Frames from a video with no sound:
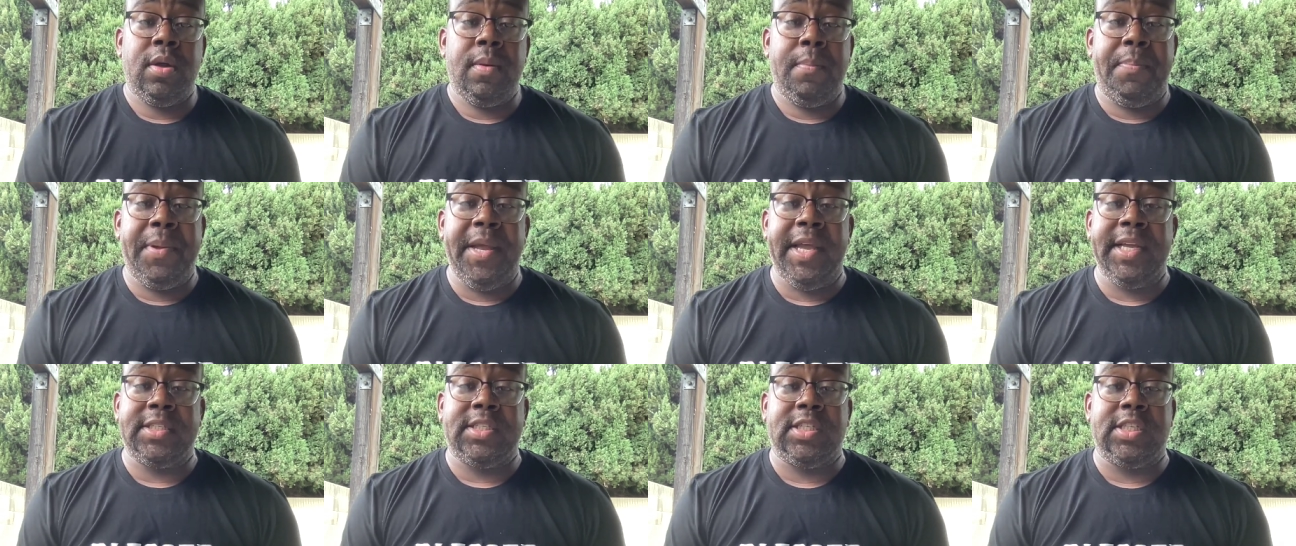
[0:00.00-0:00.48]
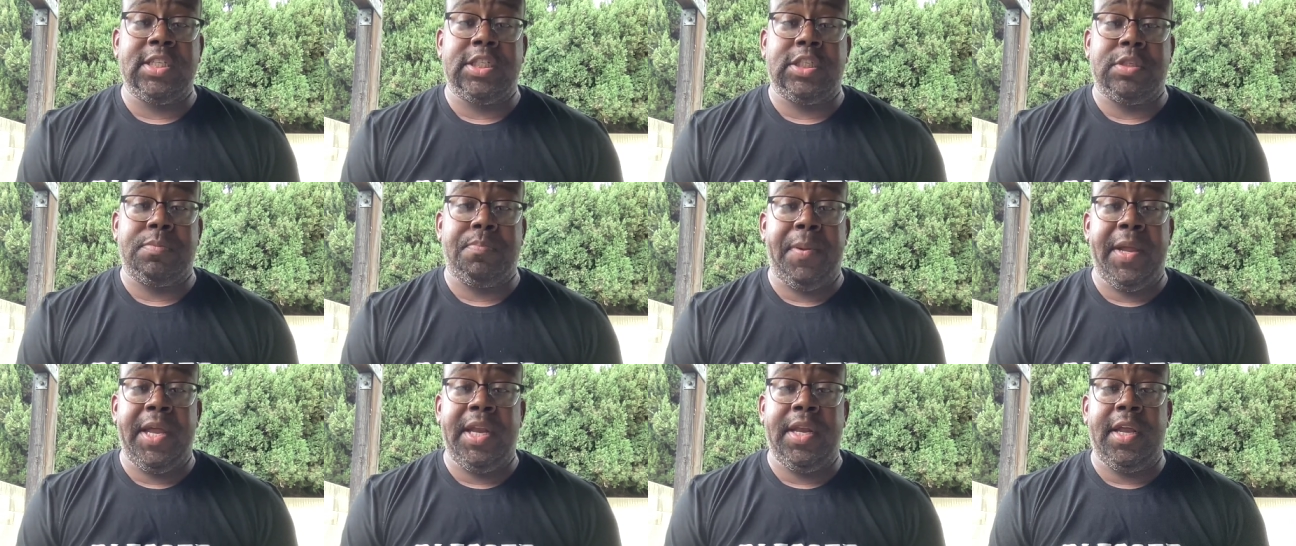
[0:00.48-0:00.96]
Being
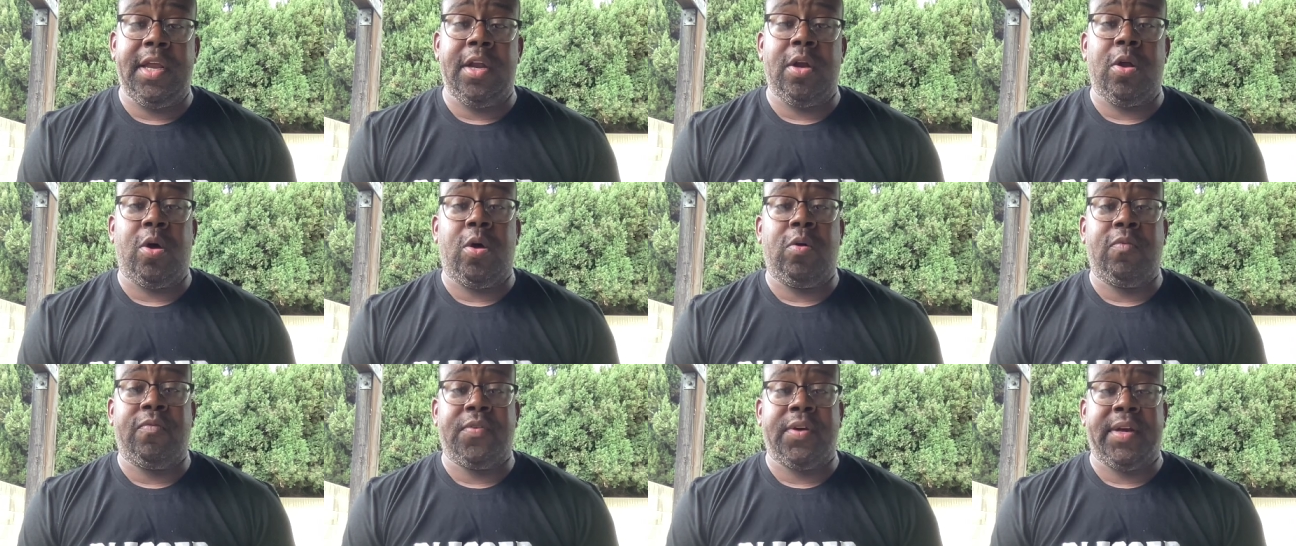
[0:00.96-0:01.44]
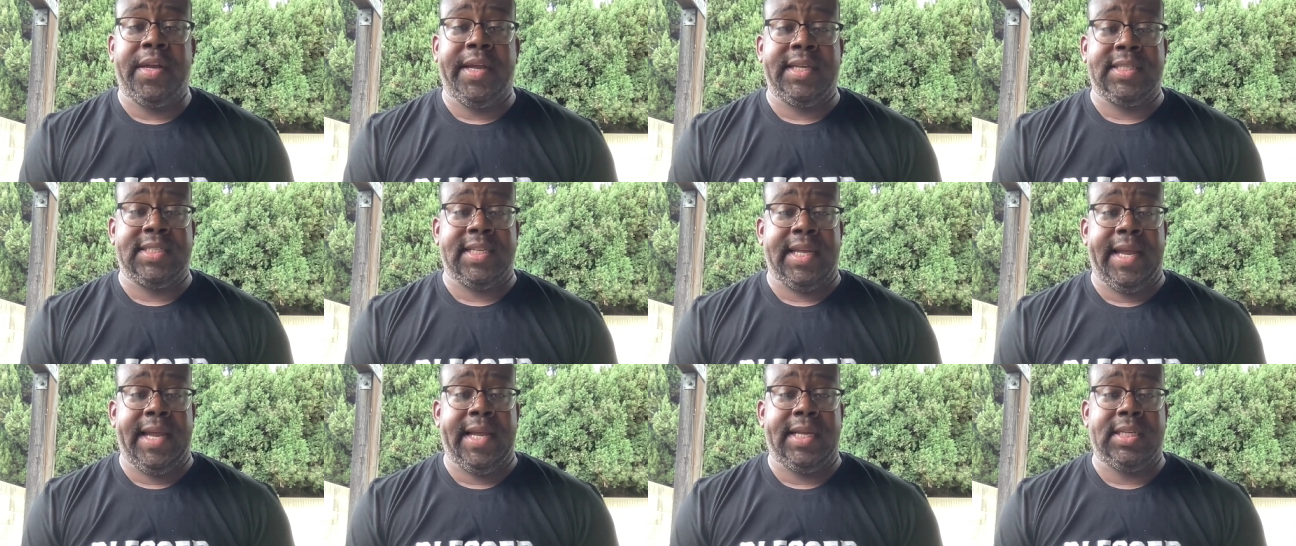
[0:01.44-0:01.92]
suspended over
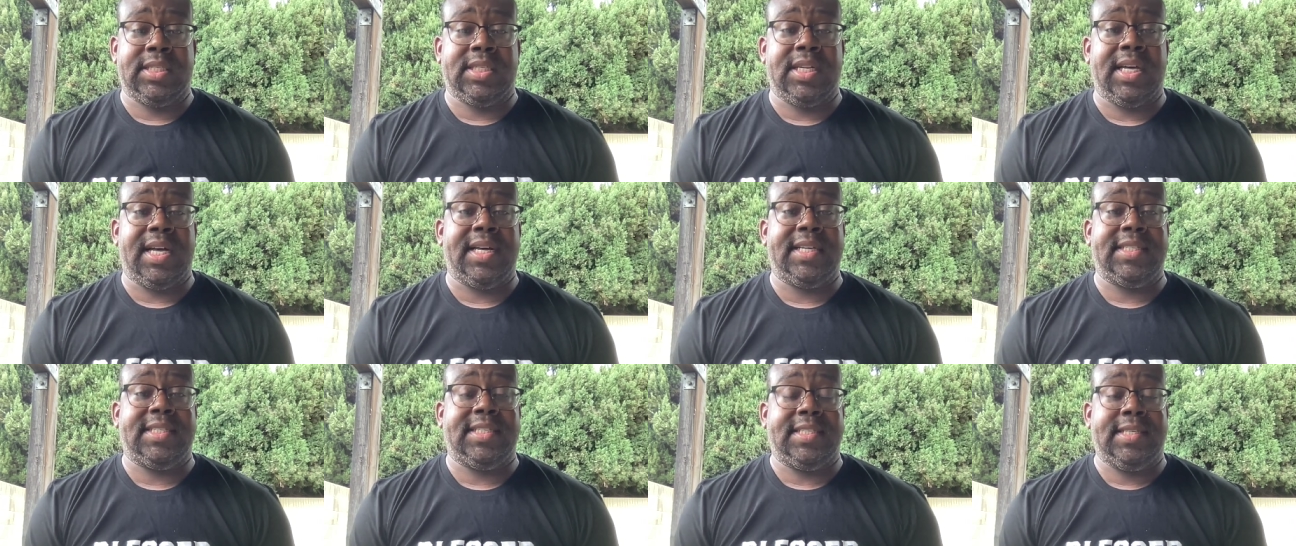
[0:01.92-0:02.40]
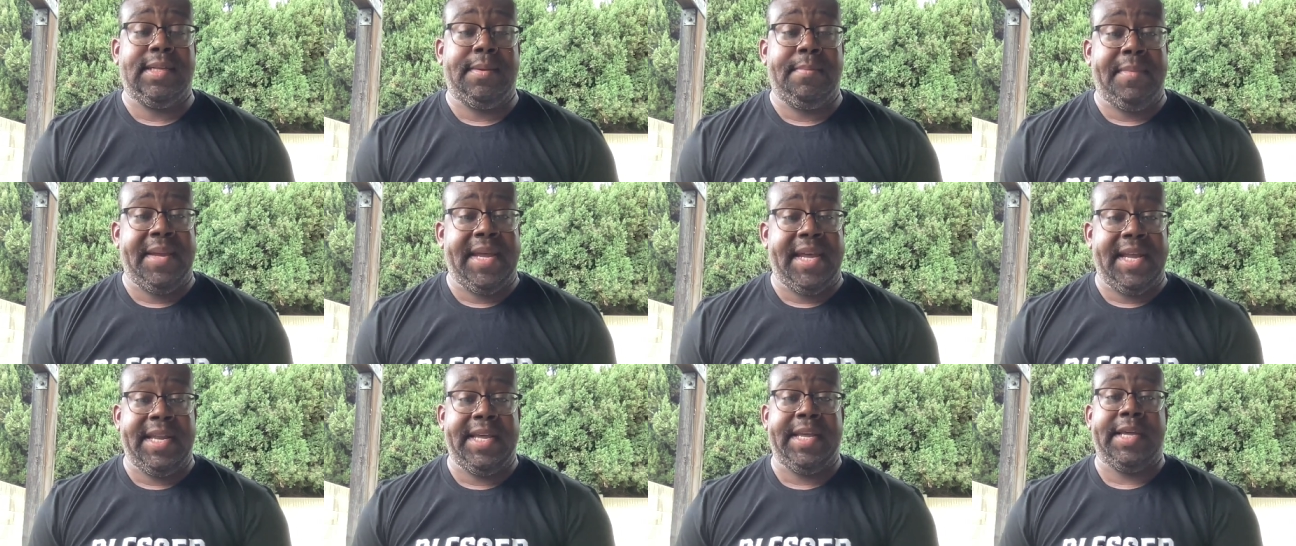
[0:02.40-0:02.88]
his
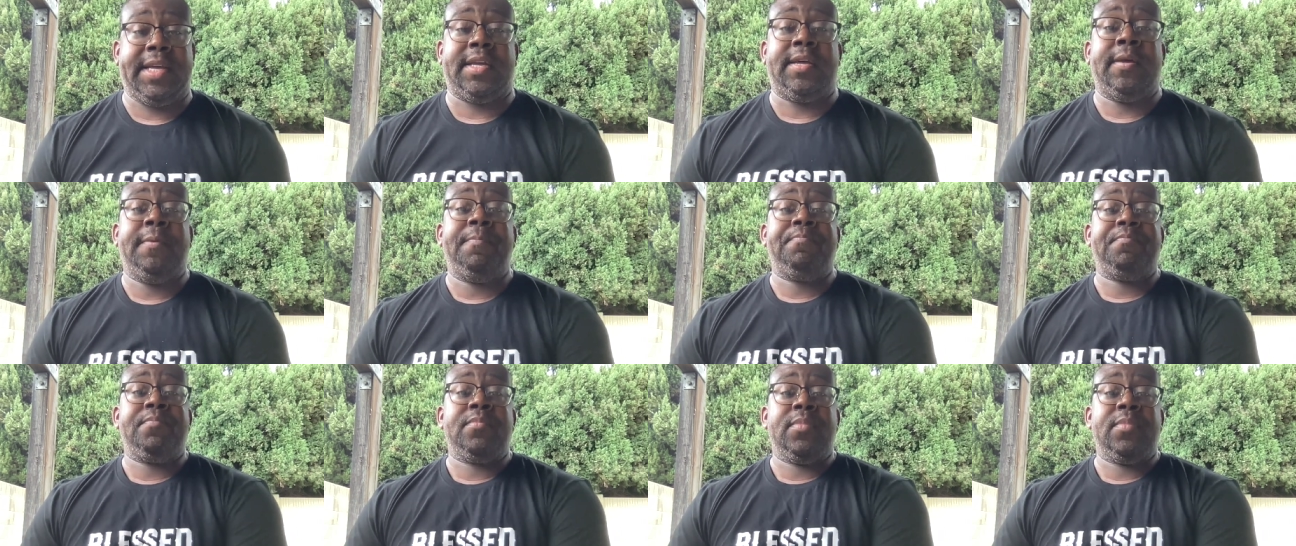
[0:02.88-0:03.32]
anti-Semitic